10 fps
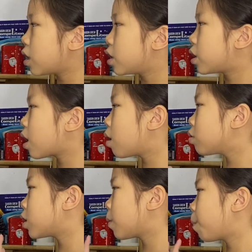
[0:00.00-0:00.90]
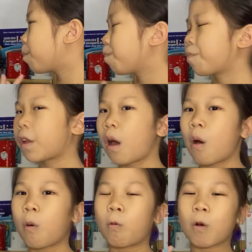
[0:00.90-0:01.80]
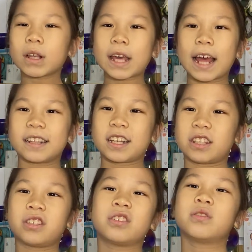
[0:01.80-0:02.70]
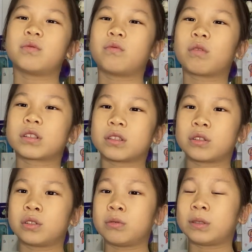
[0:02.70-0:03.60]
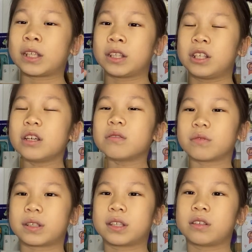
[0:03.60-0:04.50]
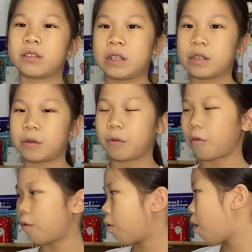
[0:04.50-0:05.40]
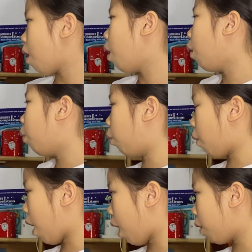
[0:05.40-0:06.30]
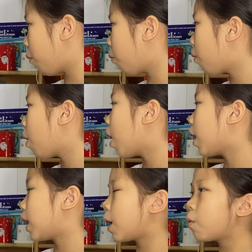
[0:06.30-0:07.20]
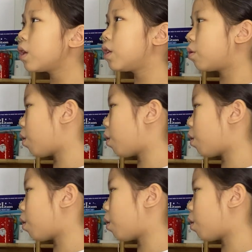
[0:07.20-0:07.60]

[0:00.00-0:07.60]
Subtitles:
So what can they do? What do they use to do? Well, they would use